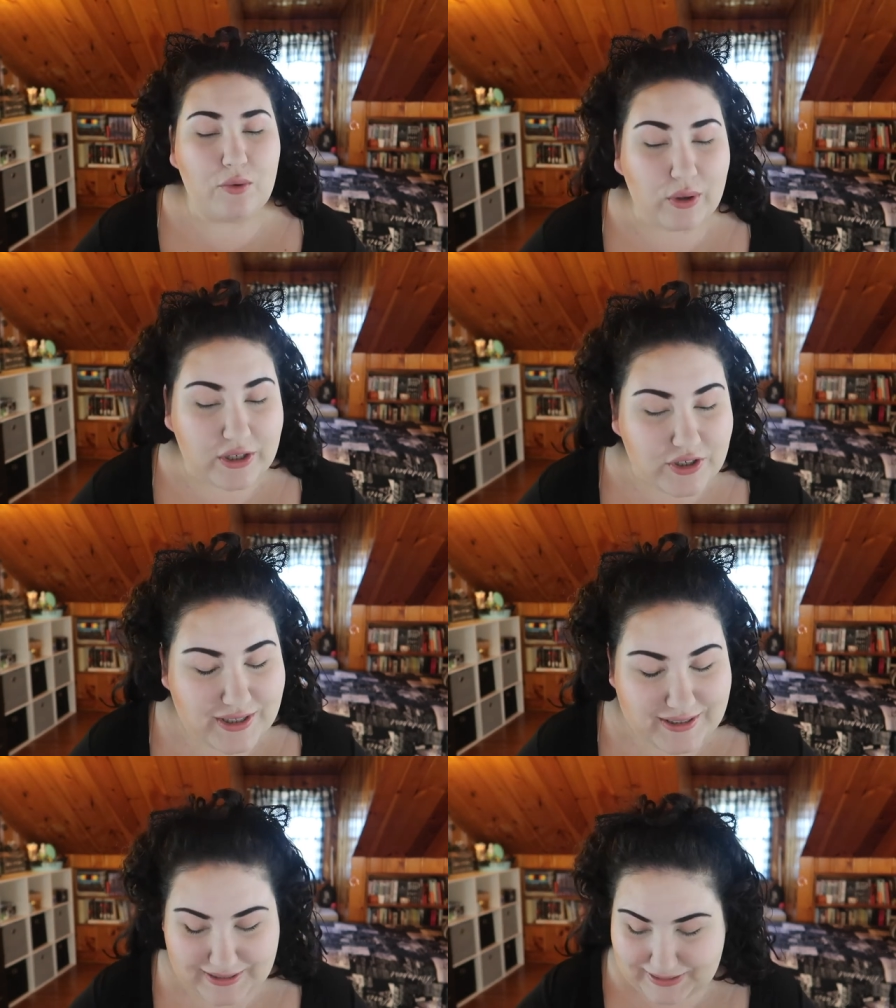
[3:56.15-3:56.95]
orange.
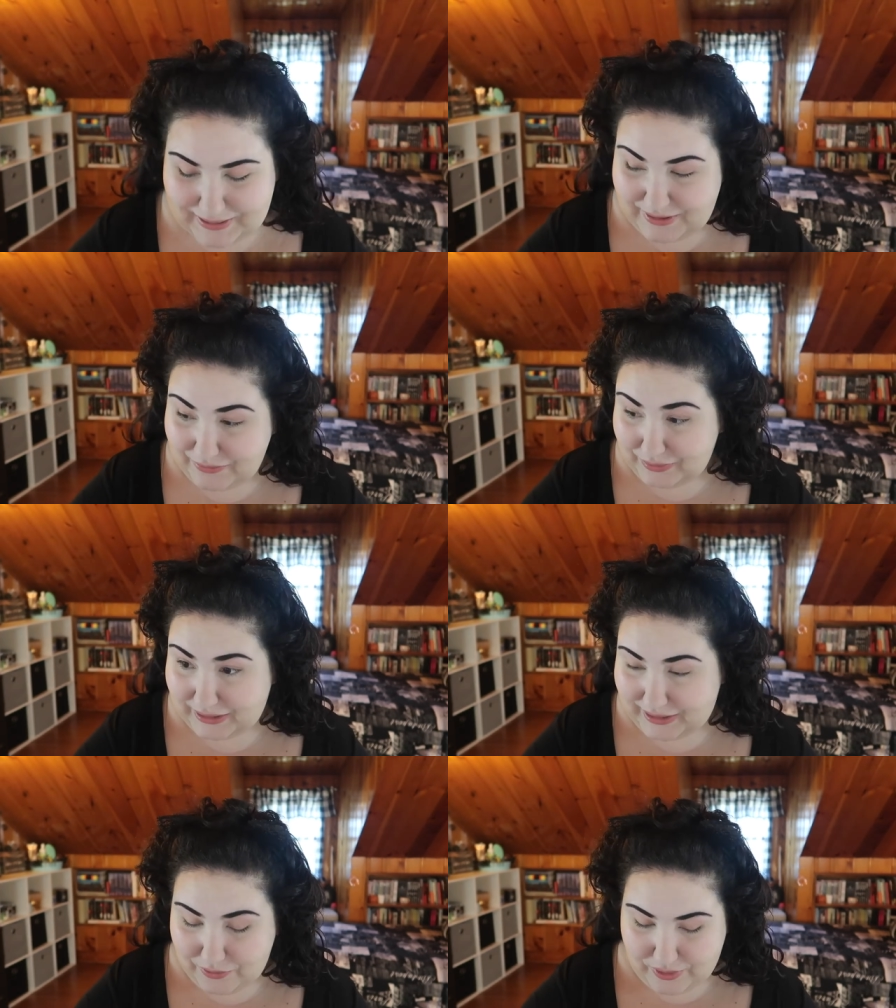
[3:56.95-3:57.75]
That's a bit
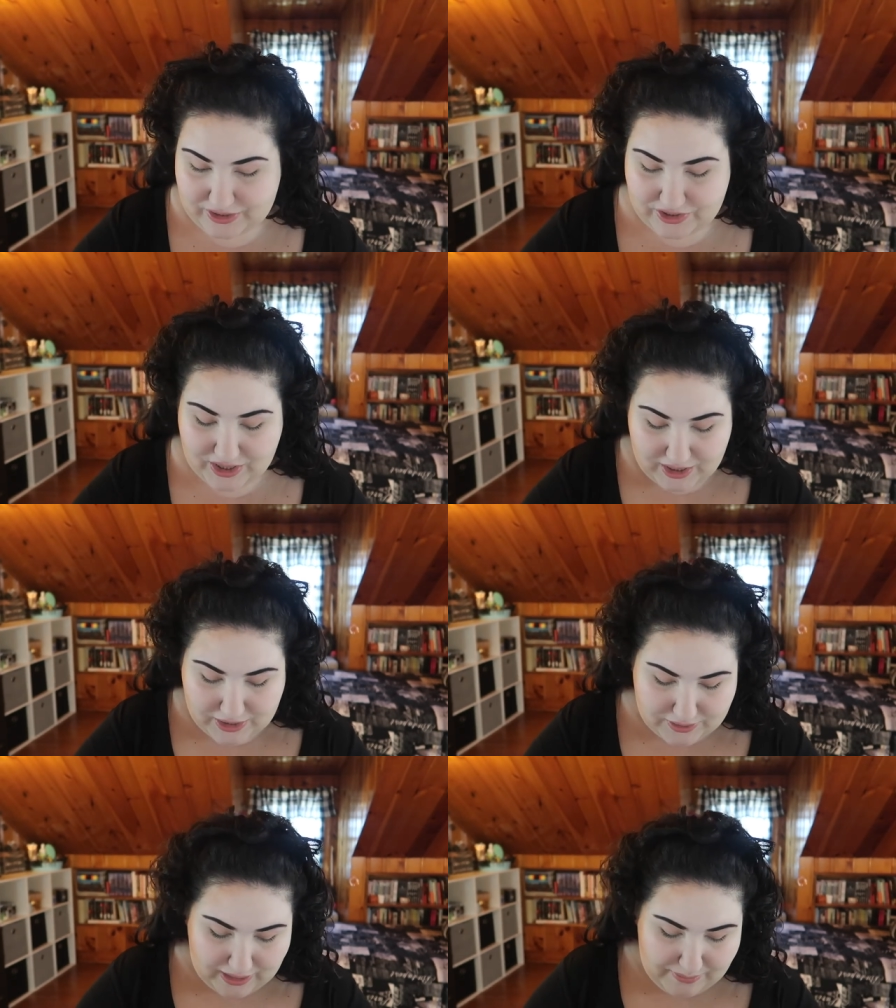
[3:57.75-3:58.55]
really orange.
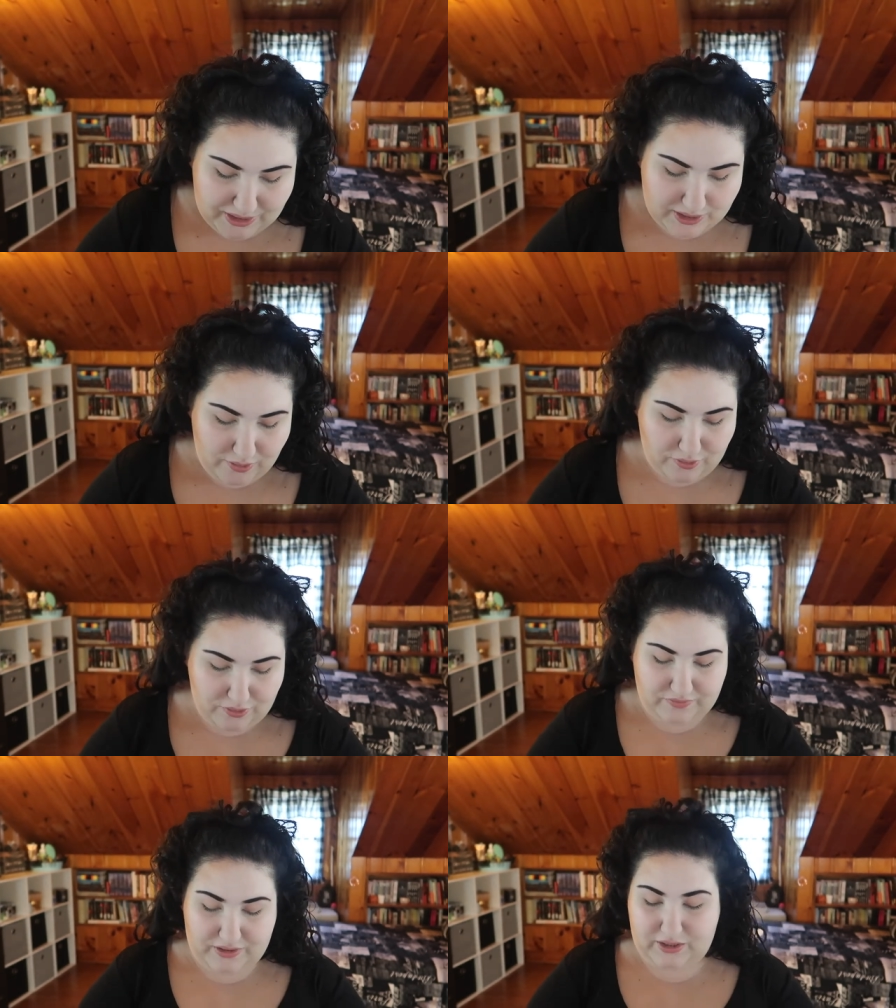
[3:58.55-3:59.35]
So I'm gonna go
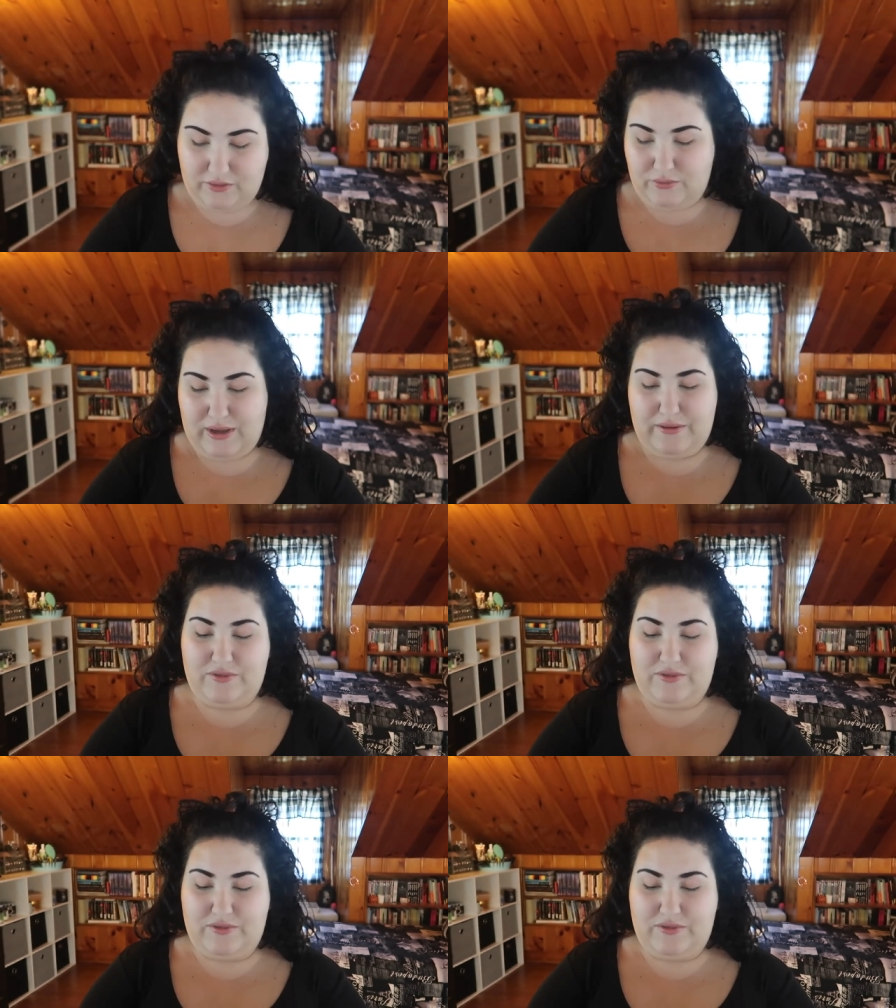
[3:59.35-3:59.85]
over with